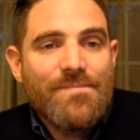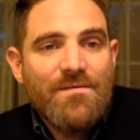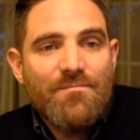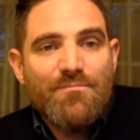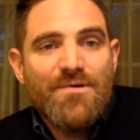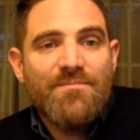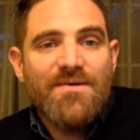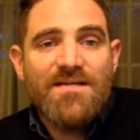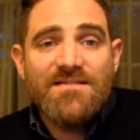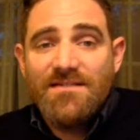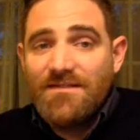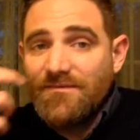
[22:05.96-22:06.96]
But
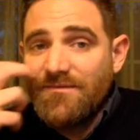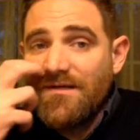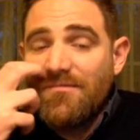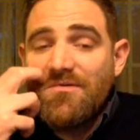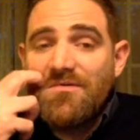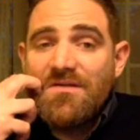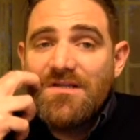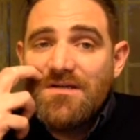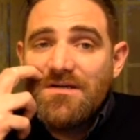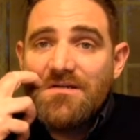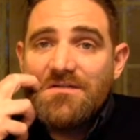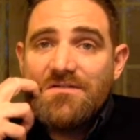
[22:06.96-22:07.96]
basically what I'm doing
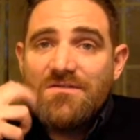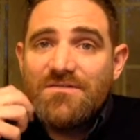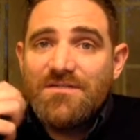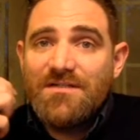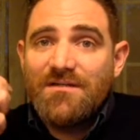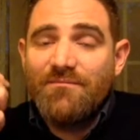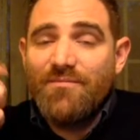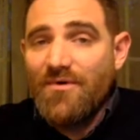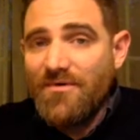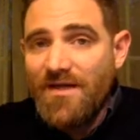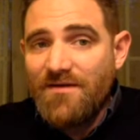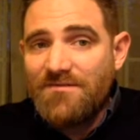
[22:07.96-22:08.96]
here is using
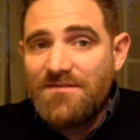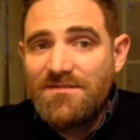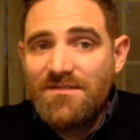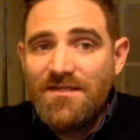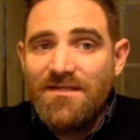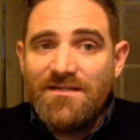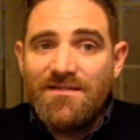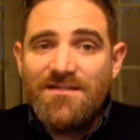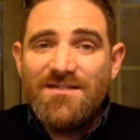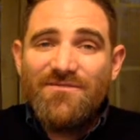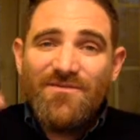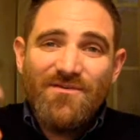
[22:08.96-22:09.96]
pronouns in the
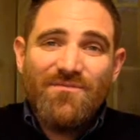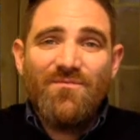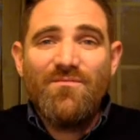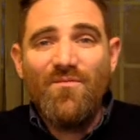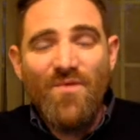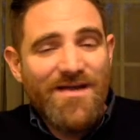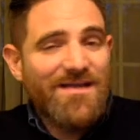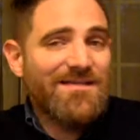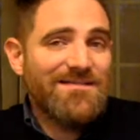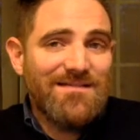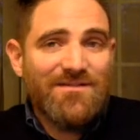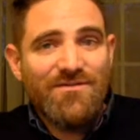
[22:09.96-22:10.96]
different
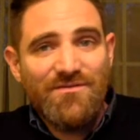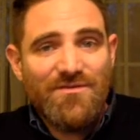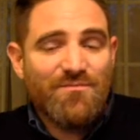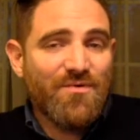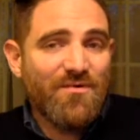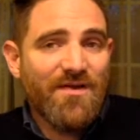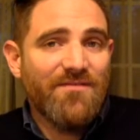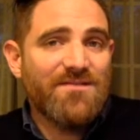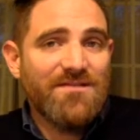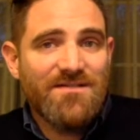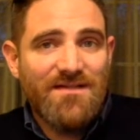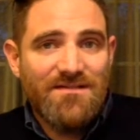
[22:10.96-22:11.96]
ways that you use pronouns
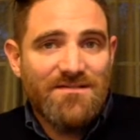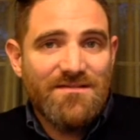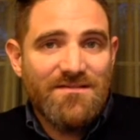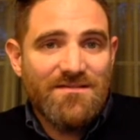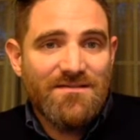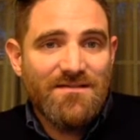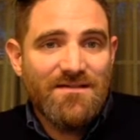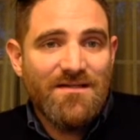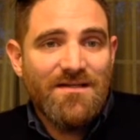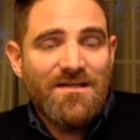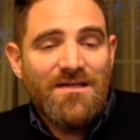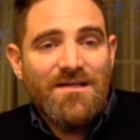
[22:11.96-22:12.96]
in sentences.
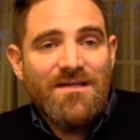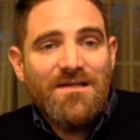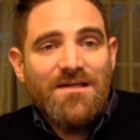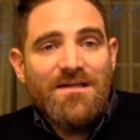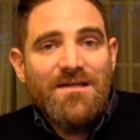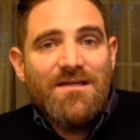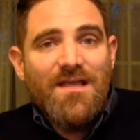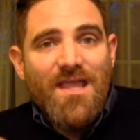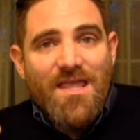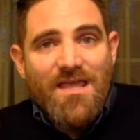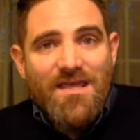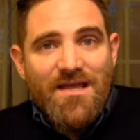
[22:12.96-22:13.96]

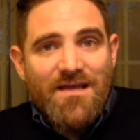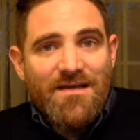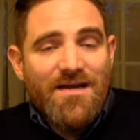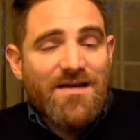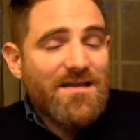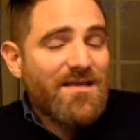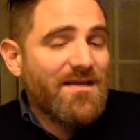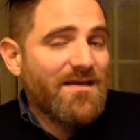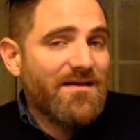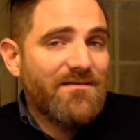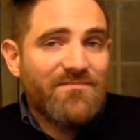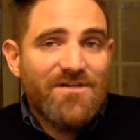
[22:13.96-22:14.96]
And I
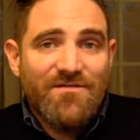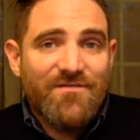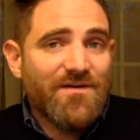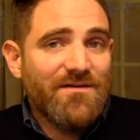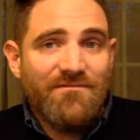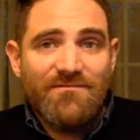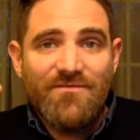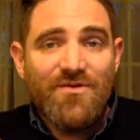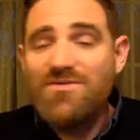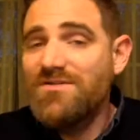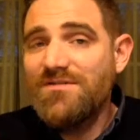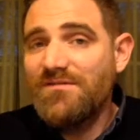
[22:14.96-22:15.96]
need different
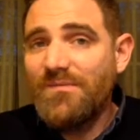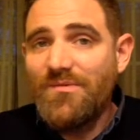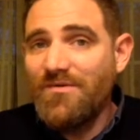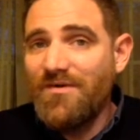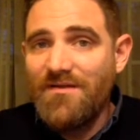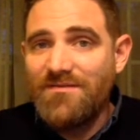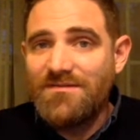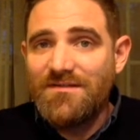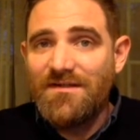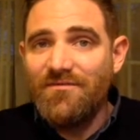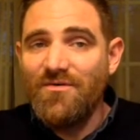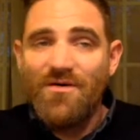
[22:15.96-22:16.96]
versions of the pronouns to
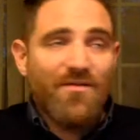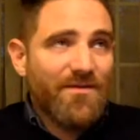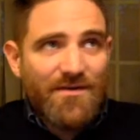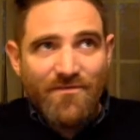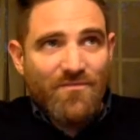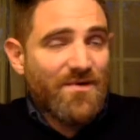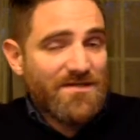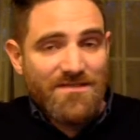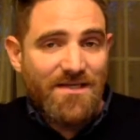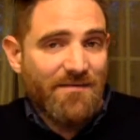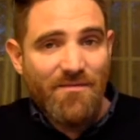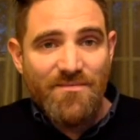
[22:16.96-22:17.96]
cover all the different ways
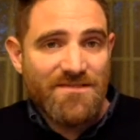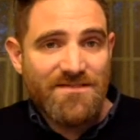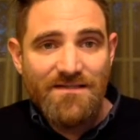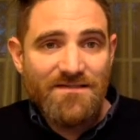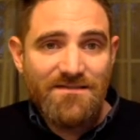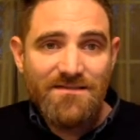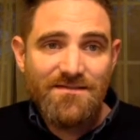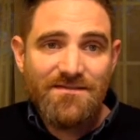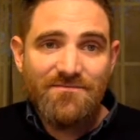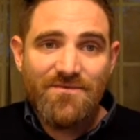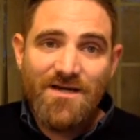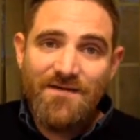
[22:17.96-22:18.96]
they come up in
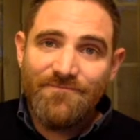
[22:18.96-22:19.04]
sentences, right?